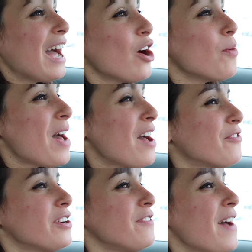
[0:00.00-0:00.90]
I hope
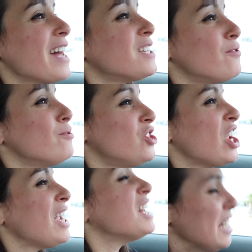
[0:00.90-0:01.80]
every fast food
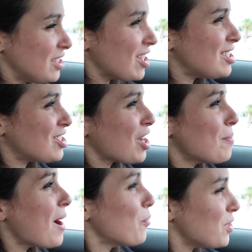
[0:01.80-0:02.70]
chain decides to
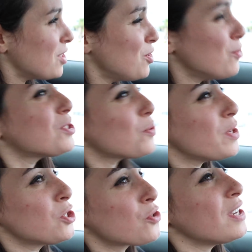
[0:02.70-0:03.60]
come out with a new
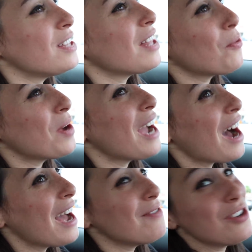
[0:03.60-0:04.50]
sweet treat. That way
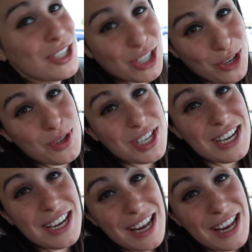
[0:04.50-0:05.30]
I have an excuse to eat